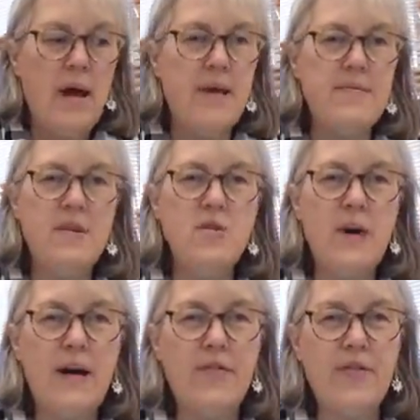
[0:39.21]
and then you
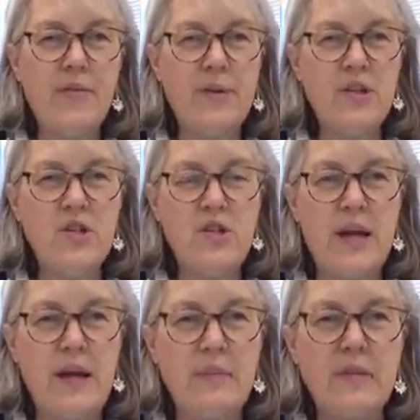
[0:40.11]
have three
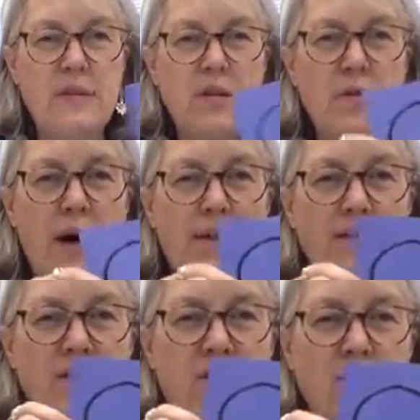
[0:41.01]
shapes. You have
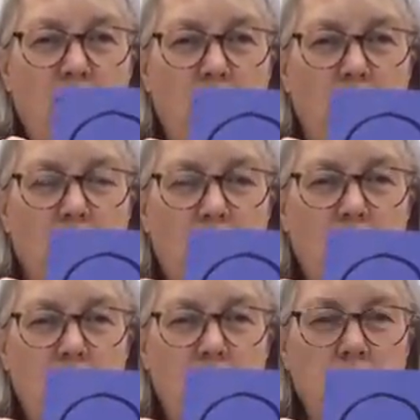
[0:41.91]
a circle.